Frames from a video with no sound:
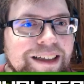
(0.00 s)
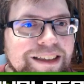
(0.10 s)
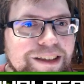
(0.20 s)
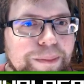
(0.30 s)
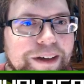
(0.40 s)

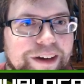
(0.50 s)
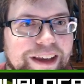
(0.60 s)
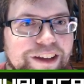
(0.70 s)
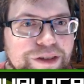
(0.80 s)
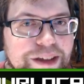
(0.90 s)

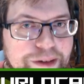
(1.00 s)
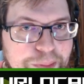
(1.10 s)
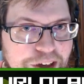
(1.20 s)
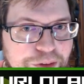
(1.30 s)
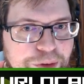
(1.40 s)
Samira, you seem to
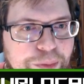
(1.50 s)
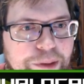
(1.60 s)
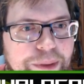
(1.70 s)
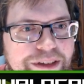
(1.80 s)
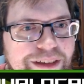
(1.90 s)
be good with
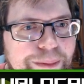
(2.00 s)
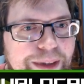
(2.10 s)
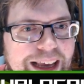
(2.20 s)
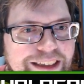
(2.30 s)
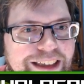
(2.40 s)
Pokemon, so let
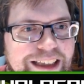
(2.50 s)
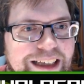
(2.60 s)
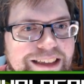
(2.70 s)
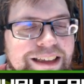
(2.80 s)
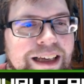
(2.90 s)
me ask you
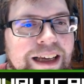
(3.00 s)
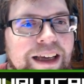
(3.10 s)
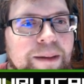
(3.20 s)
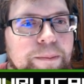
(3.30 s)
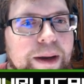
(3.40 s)
this.
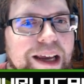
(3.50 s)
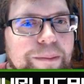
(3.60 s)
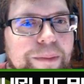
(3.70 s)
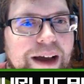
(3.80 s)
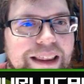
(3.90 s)
Bearing
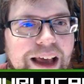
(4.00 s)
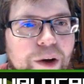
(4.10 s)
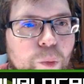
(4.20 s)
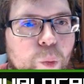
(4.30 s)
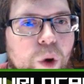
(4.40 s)
in mind
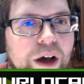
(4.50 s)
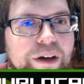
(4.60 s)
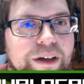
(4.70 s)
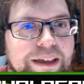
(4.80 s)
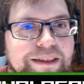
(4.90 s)
that
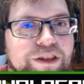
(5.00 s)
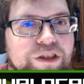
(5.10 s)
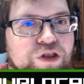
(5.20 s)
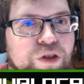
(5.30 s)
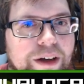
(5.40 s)
water is
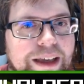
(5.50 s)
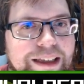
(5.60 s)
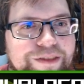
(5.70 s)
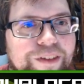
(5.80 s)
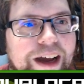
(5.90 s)
strong
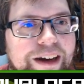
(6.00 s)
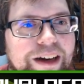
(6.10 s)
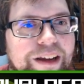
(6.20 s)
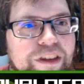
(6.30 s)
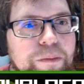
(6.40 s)
against fire,
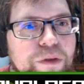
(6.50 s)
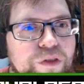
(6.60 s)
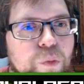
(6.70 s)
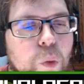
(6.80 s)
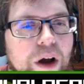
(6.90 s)
if the
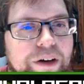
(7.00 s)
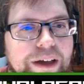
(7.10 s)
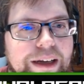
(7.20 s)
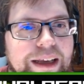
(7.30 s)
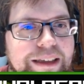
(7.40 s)
move Water
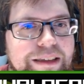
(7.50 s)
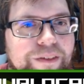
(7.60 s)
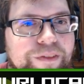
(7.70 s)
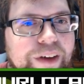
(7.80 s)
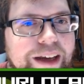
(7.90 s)
Gun hits
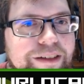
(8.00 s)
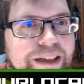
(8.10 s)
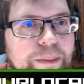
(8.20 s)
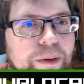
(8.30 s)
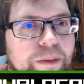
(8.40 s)
a
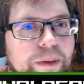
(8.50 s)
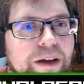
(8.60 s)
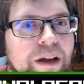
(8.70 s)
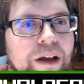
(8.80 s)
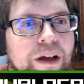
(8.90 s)
fire-type
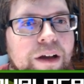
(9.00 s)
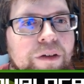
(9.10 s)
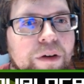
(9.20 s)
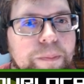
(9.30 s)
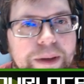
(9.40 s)
Pokemon,
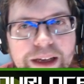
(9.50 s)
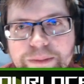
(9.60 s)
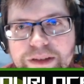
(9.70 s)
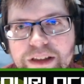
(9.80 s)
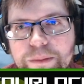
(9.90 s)
what
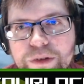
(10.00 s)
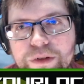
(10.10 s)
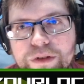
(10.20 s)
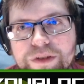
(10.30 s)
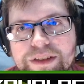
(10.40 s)
becomes of the
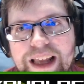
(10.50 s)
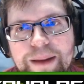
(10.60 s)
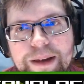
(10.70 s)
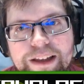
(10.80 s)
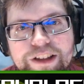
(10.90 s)
move's
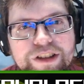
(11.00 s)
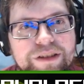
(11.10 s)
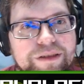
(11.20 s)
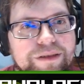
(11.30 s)
damage?